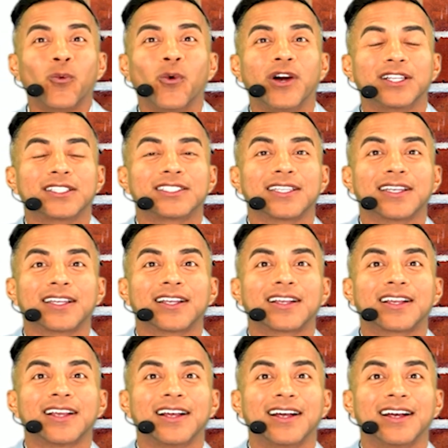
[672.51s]
to
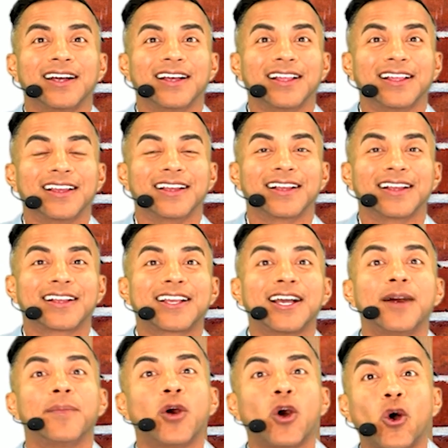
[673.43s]

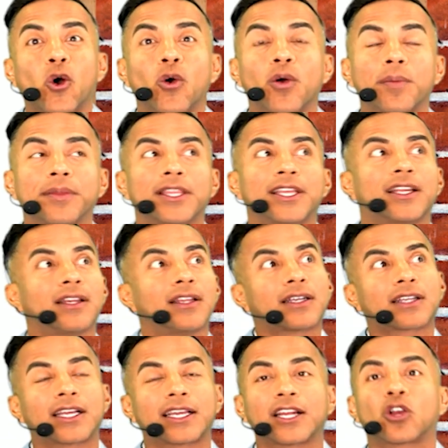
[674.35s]
come home and then
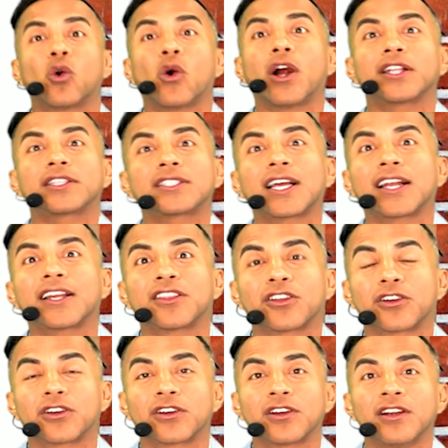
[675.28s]
go outside of
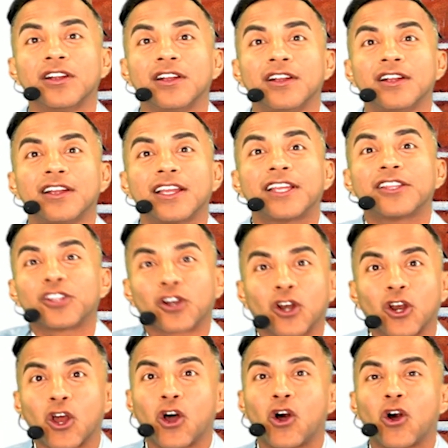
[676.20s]
their
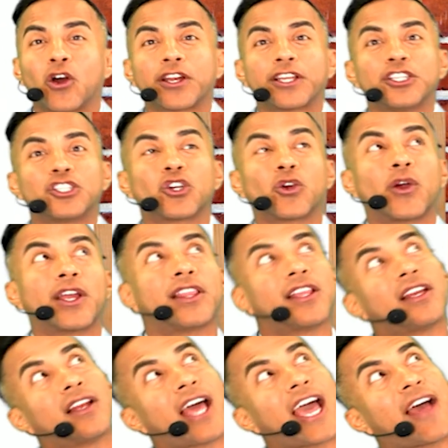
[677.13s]
lawn, enjoy, and
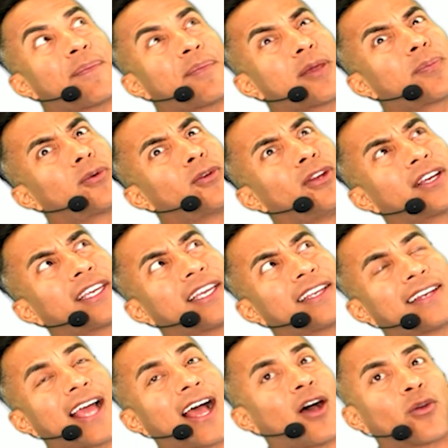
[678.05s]
then have people
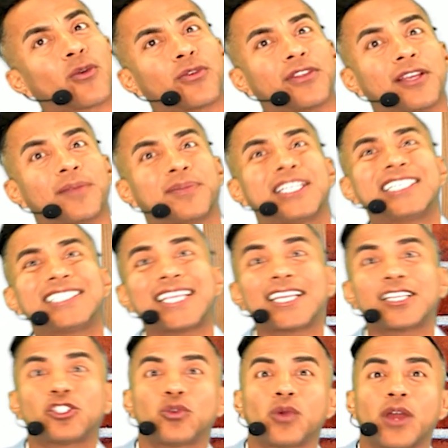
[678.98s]
looking down on them. These
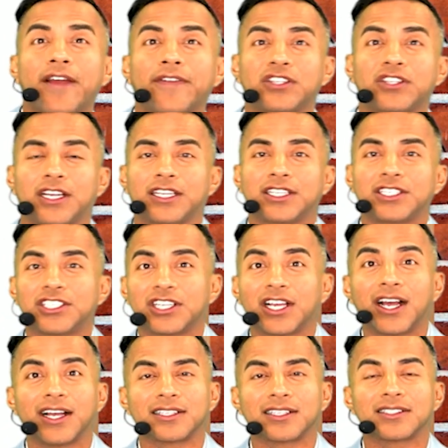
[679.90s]
things you have to
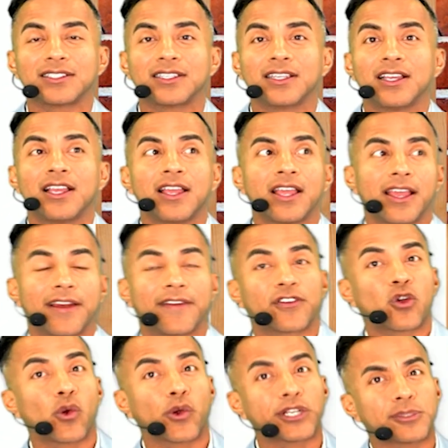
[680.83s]
adjust. And of
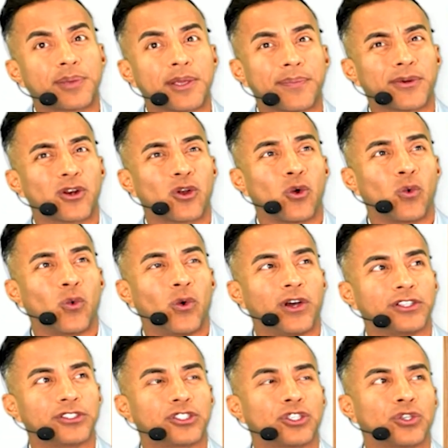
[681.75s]
course, people don't
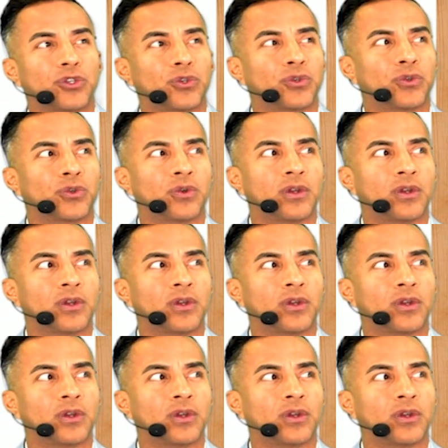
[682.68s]
want to